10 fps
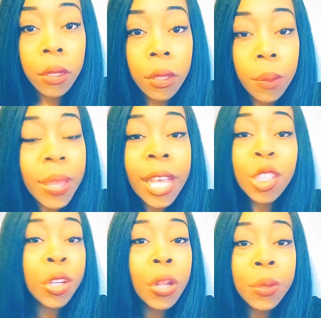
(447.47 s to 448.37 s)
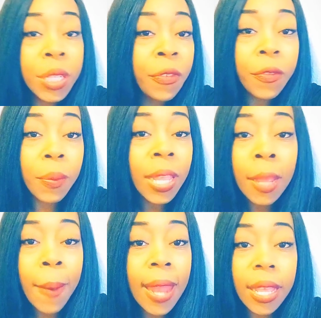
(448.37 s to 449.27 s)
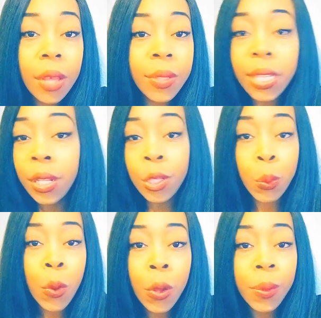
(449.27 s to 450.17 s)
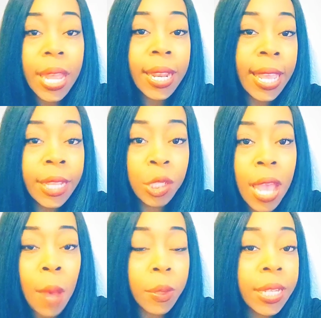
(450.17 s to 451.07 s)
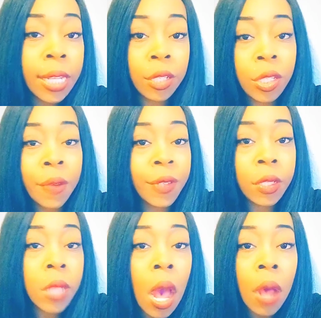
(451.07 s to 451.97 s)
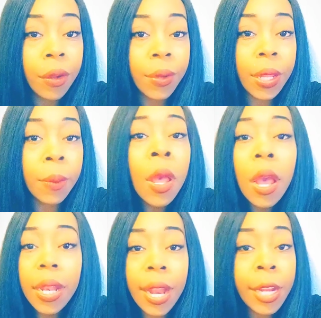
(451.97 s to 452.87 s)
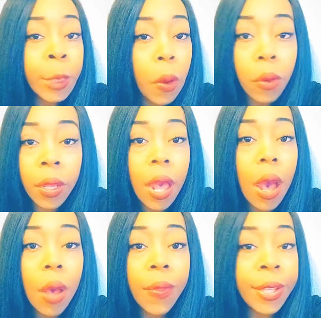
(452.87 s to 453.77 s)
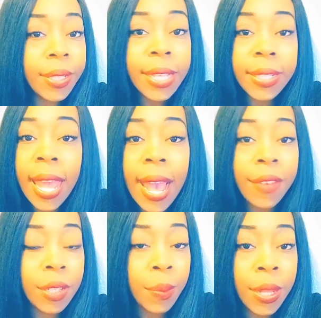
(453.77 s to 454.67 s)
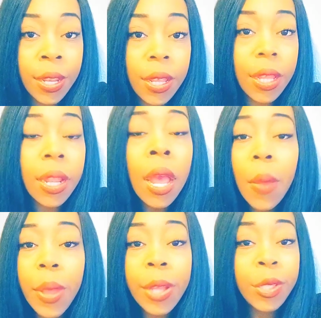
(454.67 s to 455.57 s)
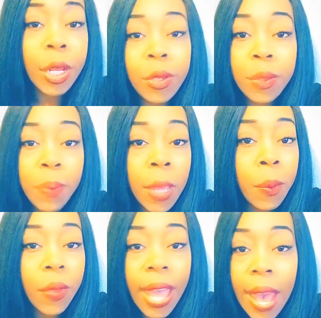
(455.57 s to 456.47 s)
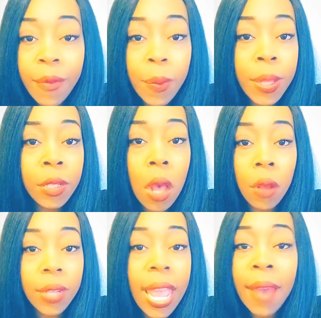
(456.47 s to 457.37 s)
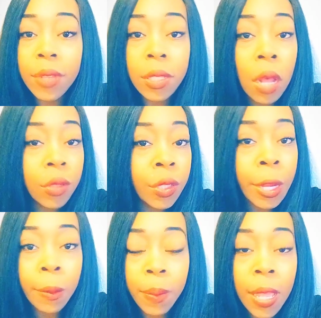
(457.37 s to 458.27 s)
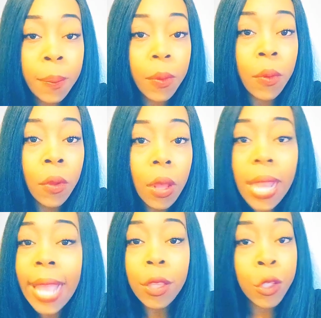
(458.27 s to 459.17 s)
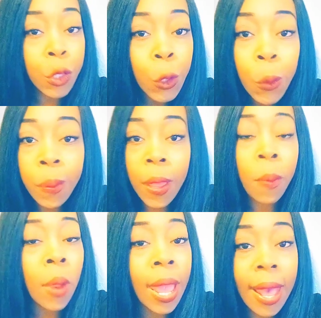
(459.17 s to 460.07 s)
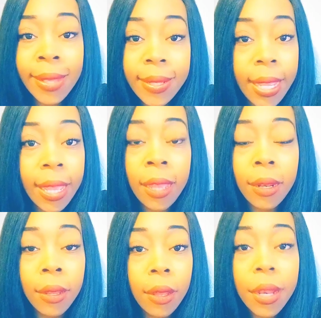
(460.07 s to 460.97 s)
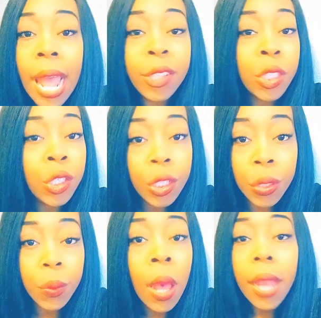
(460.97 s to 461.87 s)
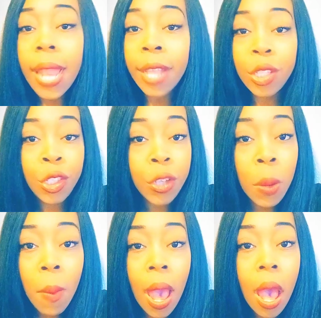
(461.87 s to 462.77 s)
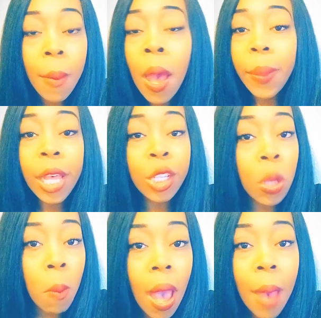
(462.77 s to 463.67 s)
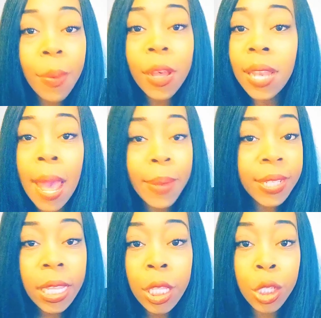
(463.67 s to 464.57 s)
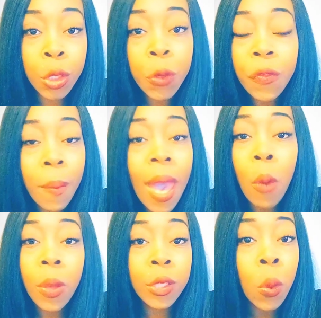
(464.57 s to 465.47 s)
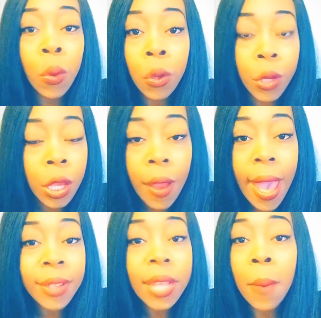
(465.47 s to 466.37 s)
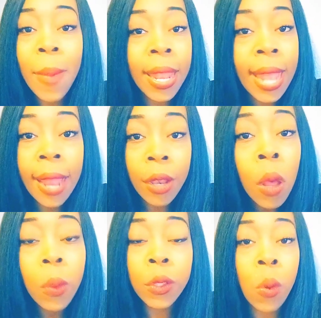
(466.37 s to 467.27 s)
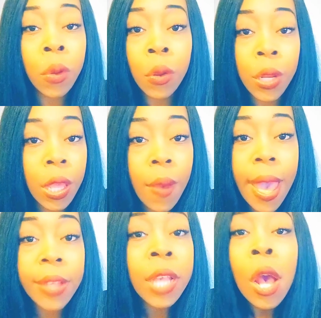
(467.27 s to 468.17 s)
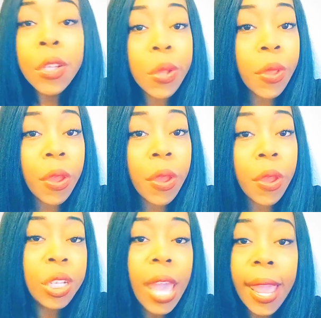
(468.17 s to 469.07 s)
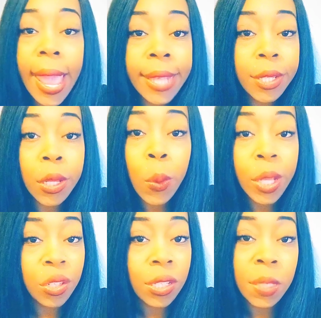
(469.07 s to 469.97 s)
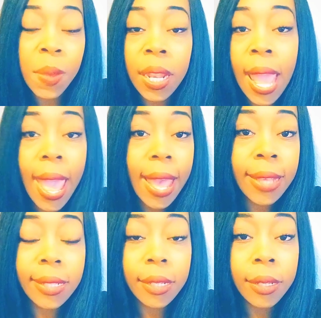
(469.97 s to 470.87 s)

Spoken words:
Because you're no different from anybody else in this world that get Child Protective Services called on them. There's protocol. There's things that has to be done. There's certain people that have to be talked. They have to talk to certain people, like the school people, like I said. Not just you, not just your mom, because your mom could not be telling the truth about what's going on in your house. I may not know what's going on in your house, so therefore she can't answer the questions that's being asked.